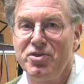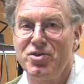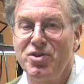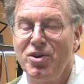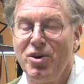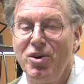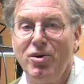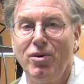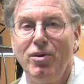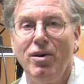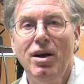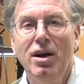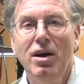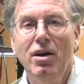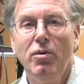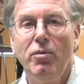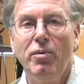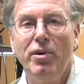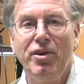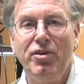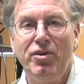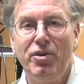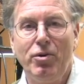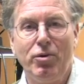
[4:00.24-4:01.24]
or so
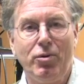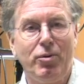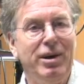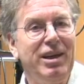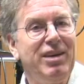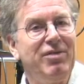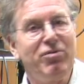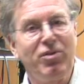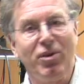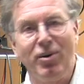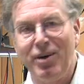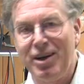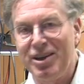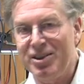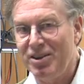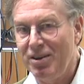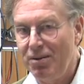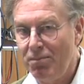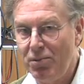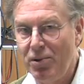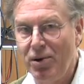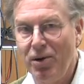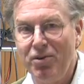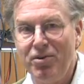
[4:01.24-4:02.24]
with green
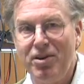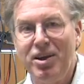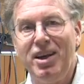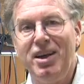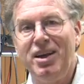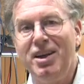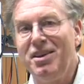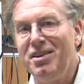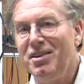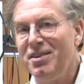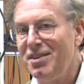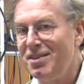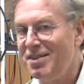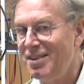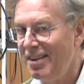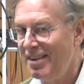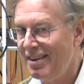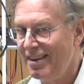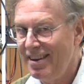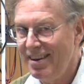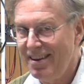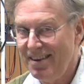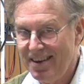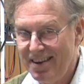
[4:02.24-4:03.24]
fluorescent proteins
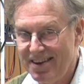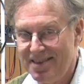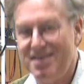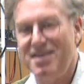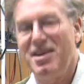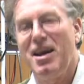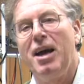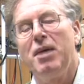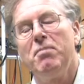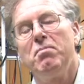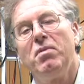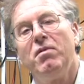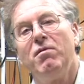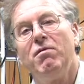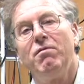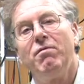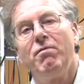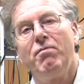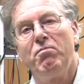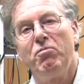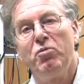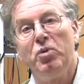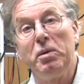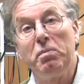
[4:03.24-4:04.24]
and this type
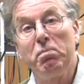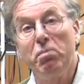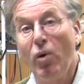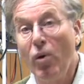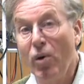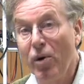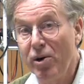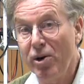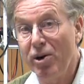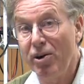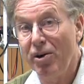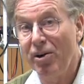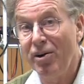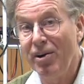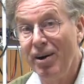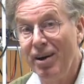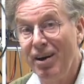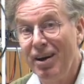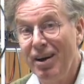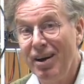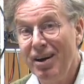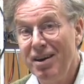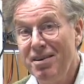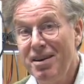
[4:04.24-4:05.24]
of reporter
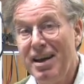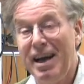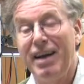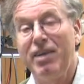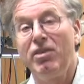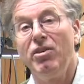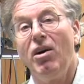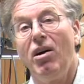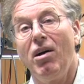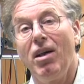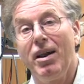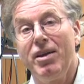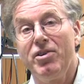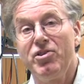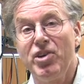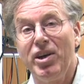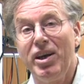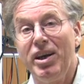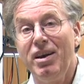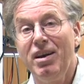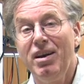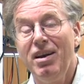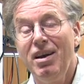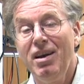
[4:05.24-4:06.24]

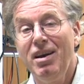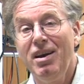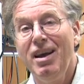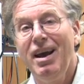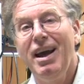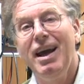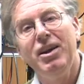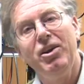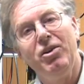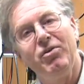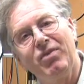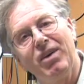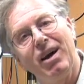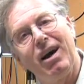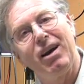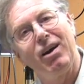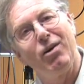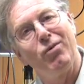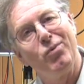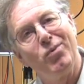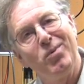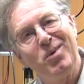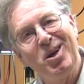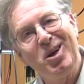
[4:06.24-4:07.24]
technology, and you've got
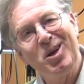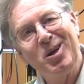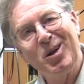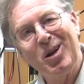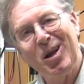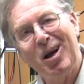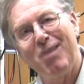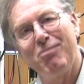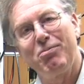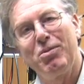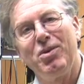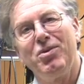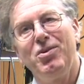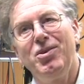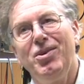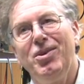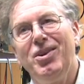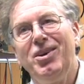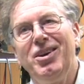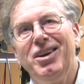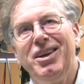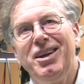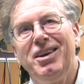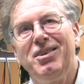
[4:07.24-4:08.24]
a real
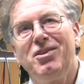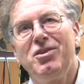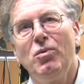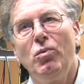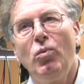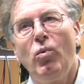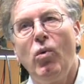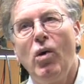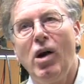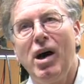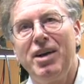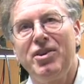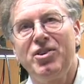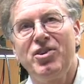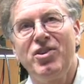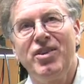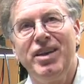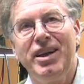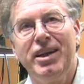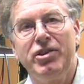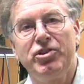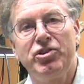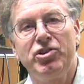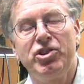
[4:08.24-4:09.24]
opportunity to watch
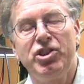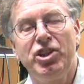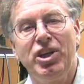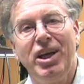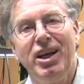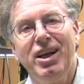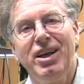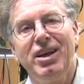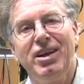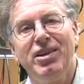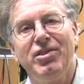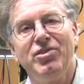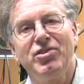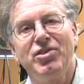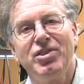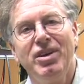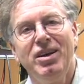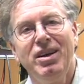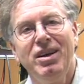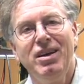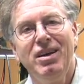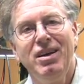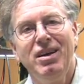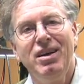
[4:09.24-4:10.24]
things
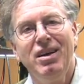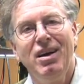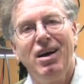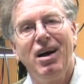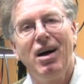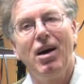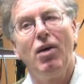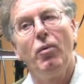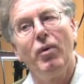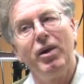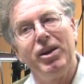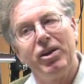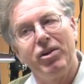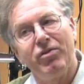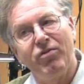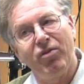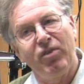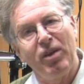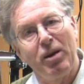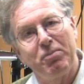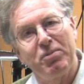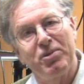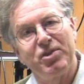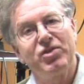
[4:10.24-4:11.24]
change uh, when you
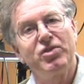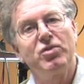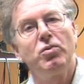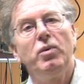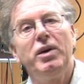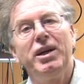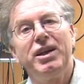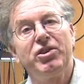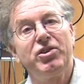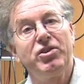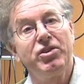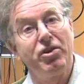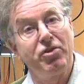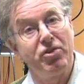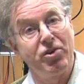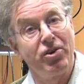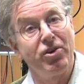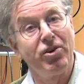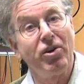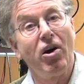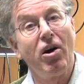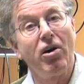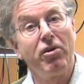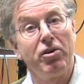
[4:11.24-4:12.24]
flip a switch to
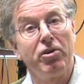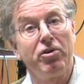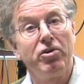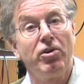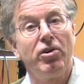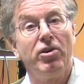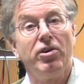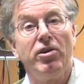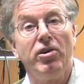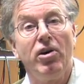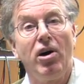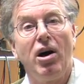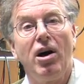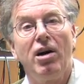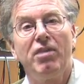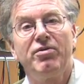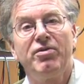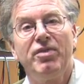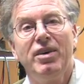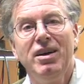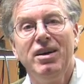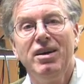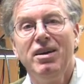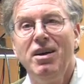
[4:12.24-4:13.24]
turn on or turn
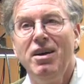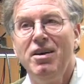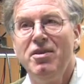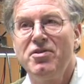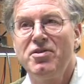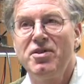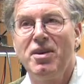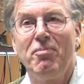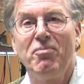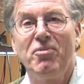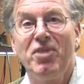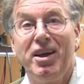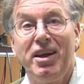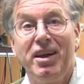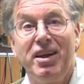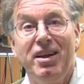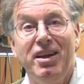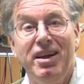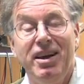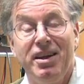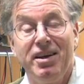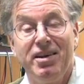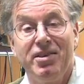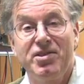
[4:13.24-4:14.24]
off
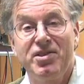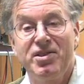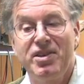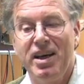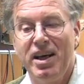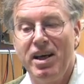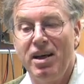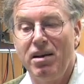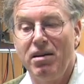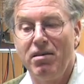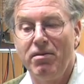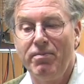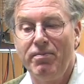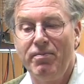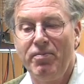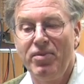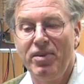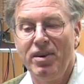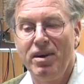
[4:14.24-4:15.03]
something in a cell.